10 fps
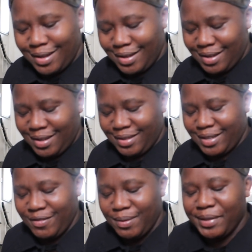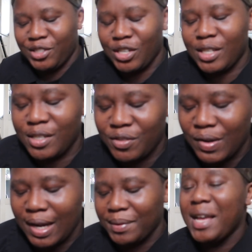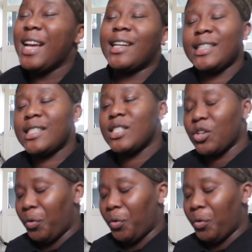It's giving me Jayden's vibe. This is the